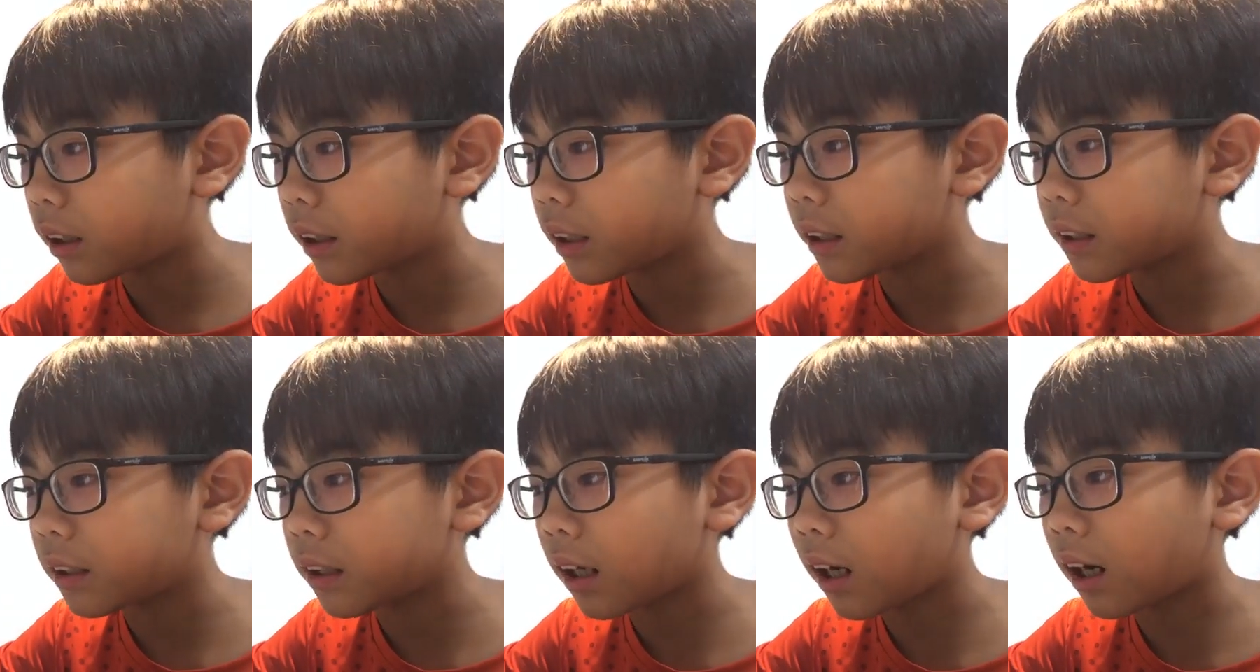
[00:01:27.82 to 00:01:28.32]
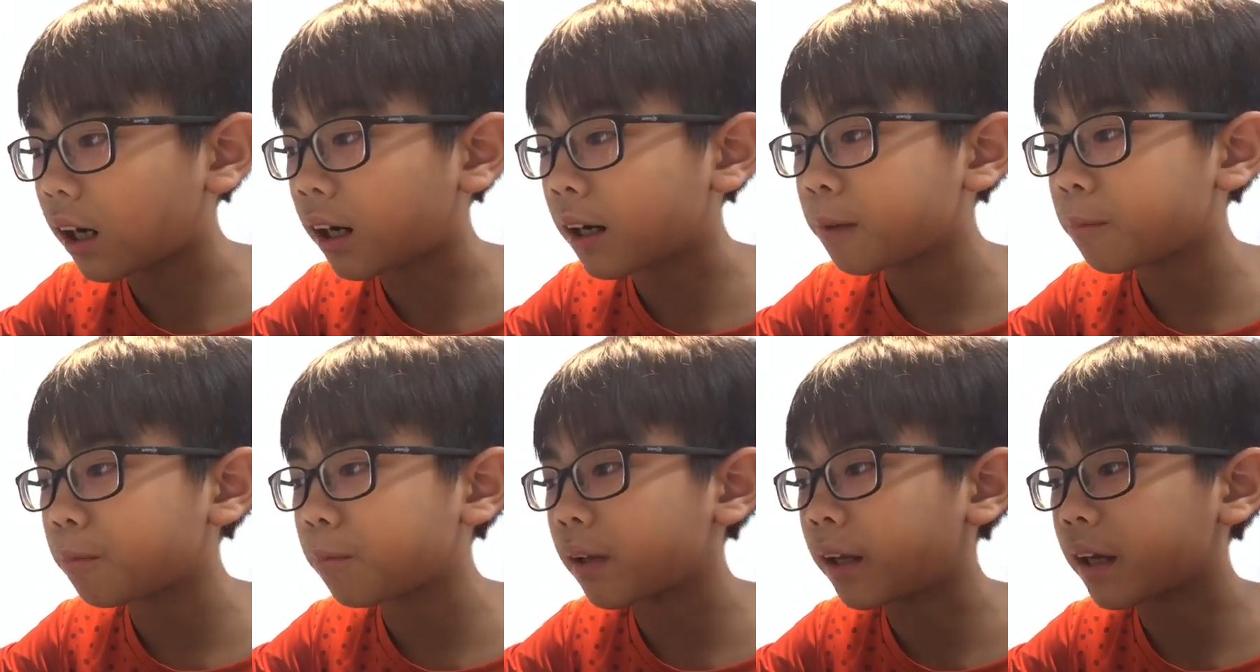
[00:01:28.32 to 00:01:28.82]
in high
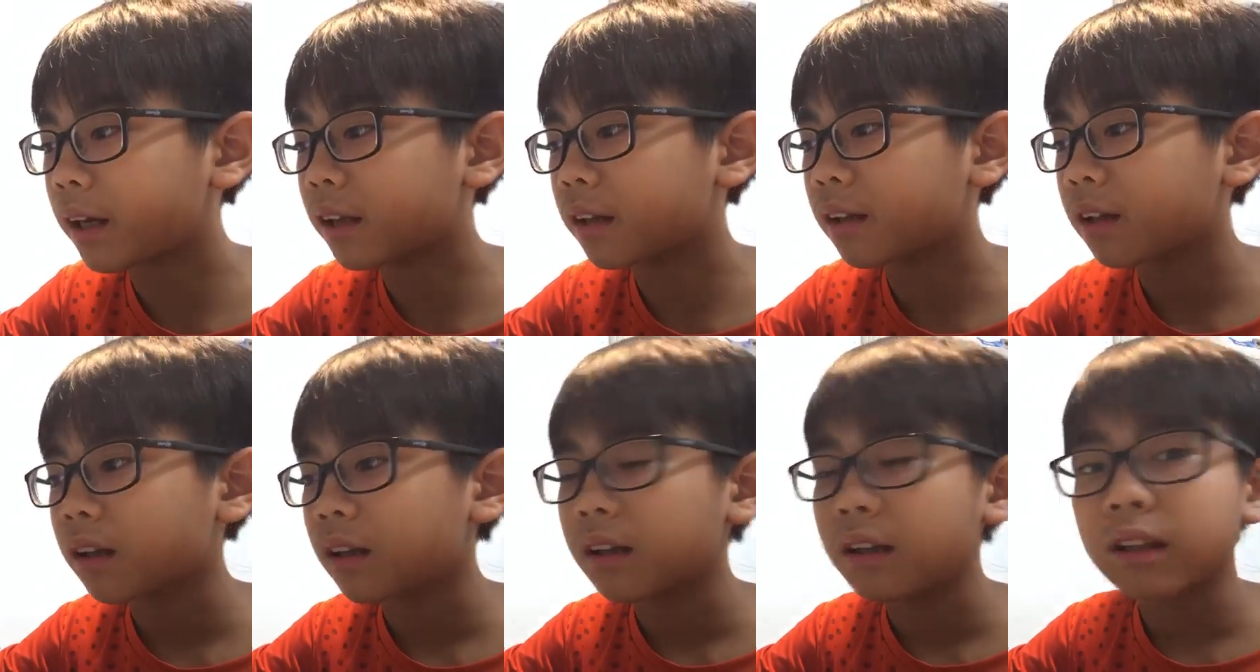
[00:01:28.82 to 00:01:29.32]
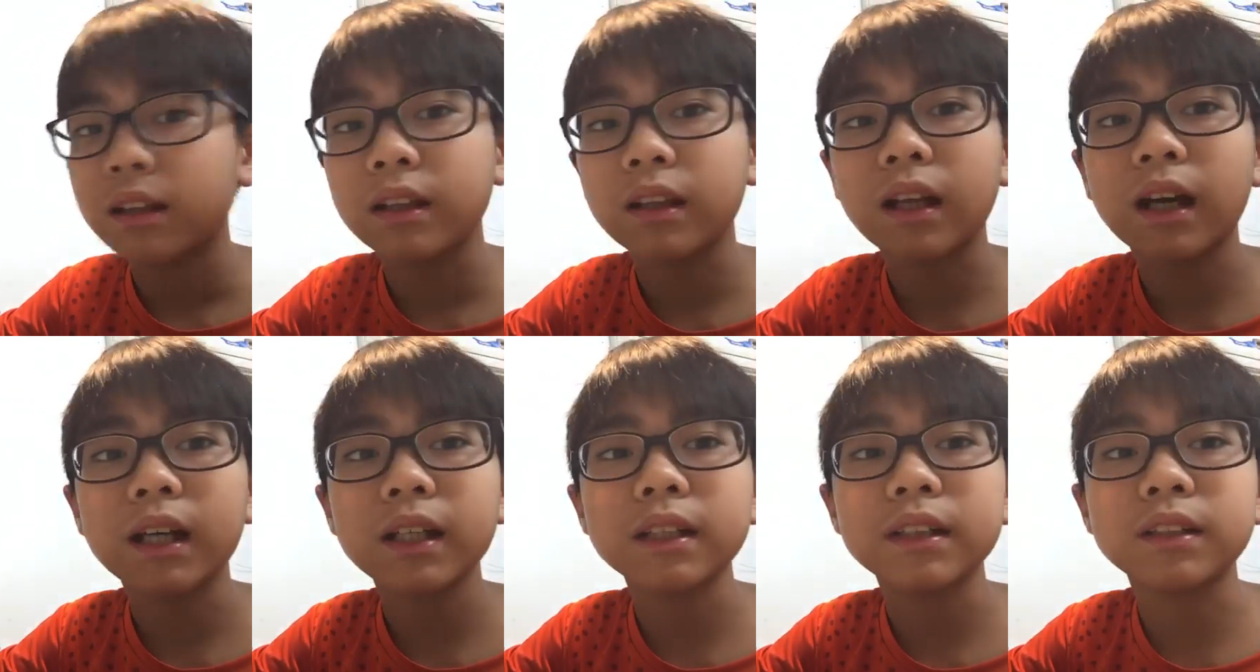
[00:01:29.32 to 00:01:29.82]
place,
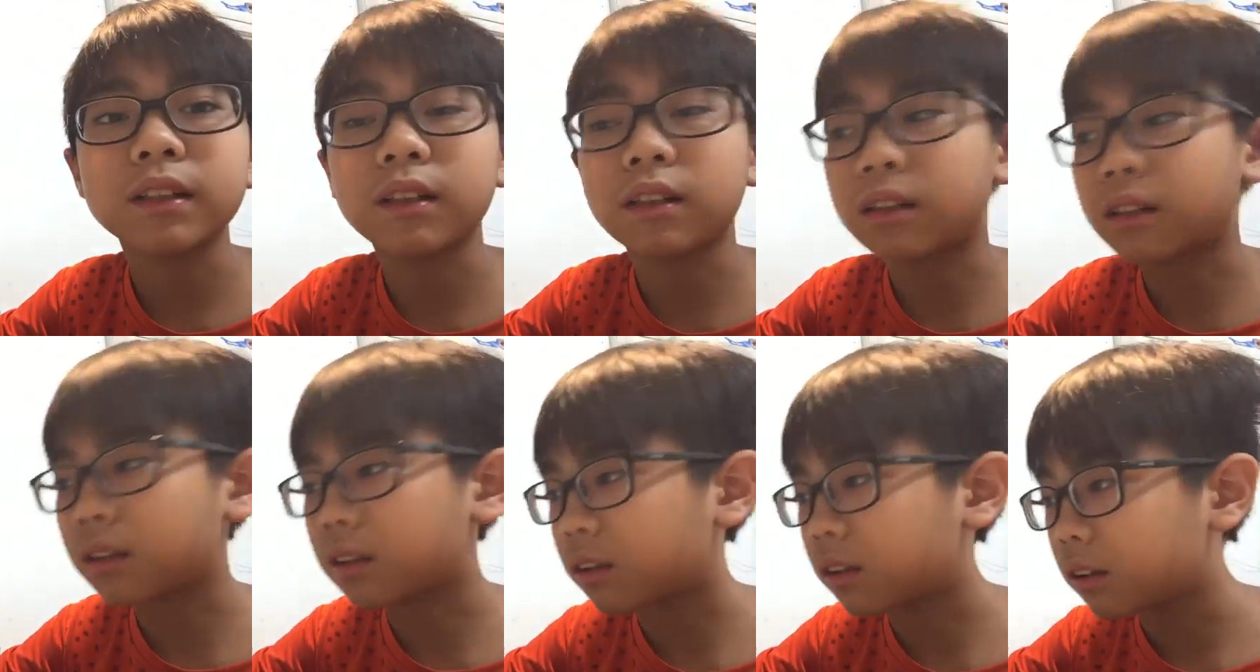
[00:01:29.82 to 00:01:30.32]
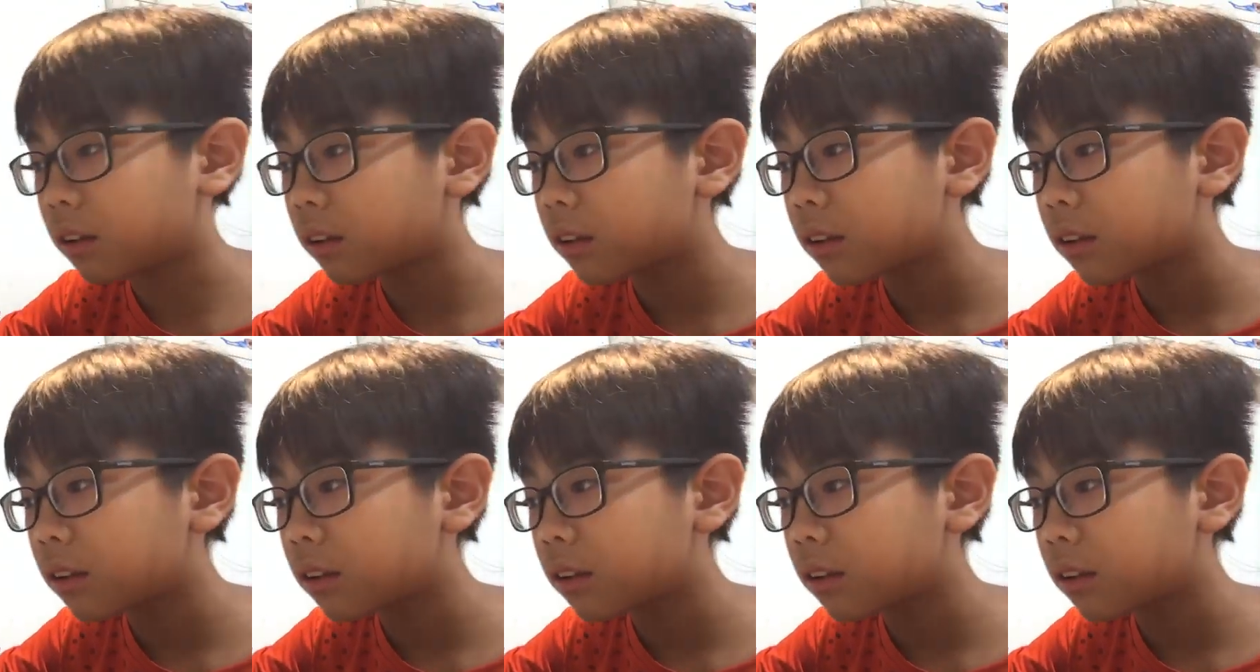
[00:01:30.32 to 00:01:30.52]
like the